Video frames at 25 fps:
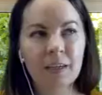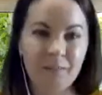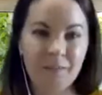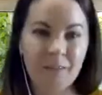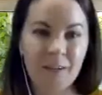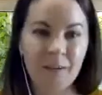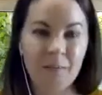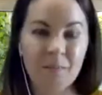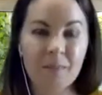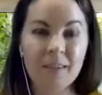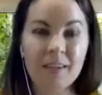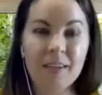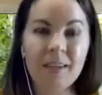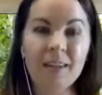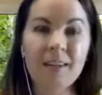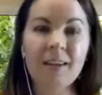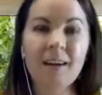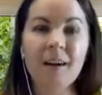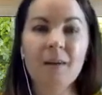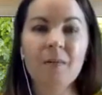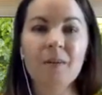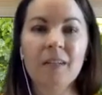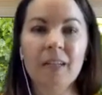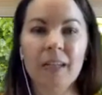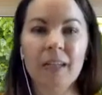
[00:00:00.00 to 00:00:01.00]
them, then
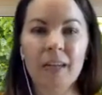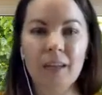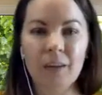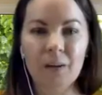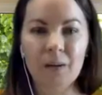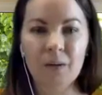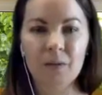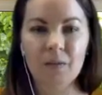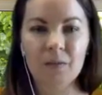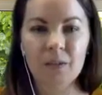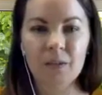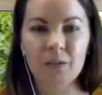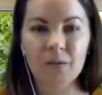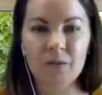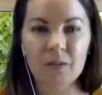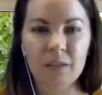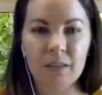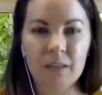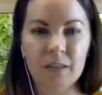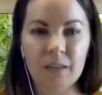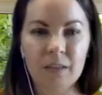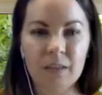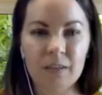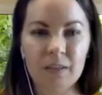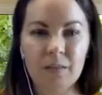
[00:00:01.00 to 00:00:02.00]
I would let go of this
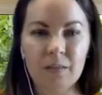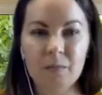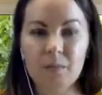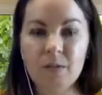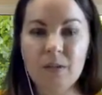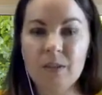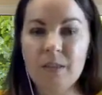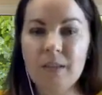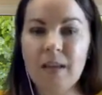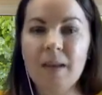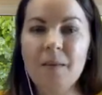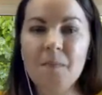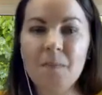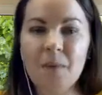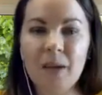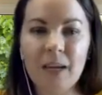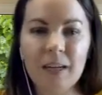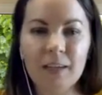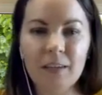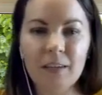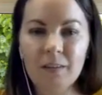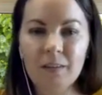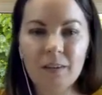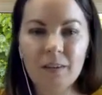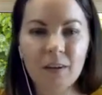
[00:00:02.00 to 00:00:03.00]
resentment.
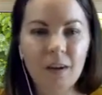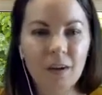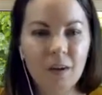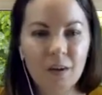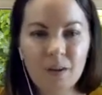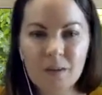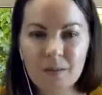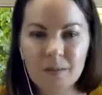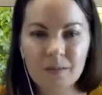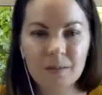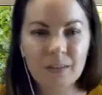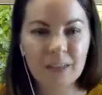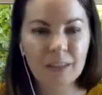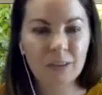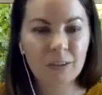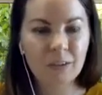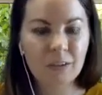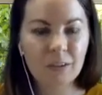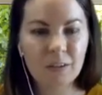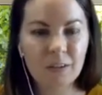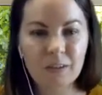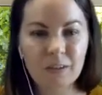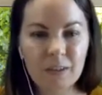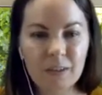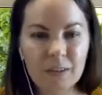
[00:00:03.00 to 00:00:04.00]
And no, it's
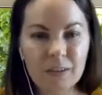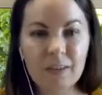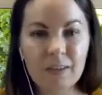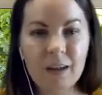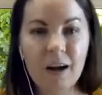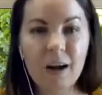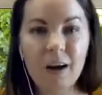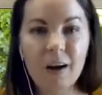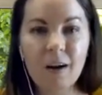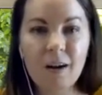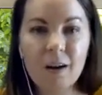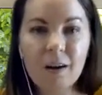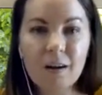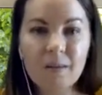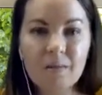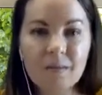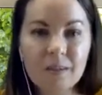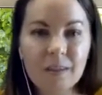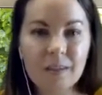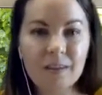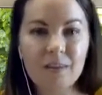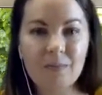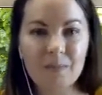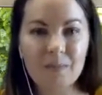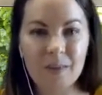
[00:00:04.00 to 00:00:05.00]
our
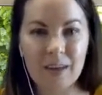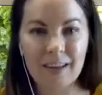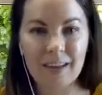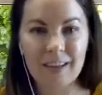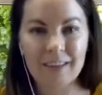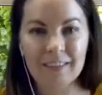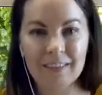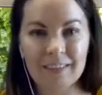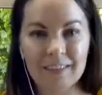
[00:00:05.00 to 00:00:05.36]
resentment,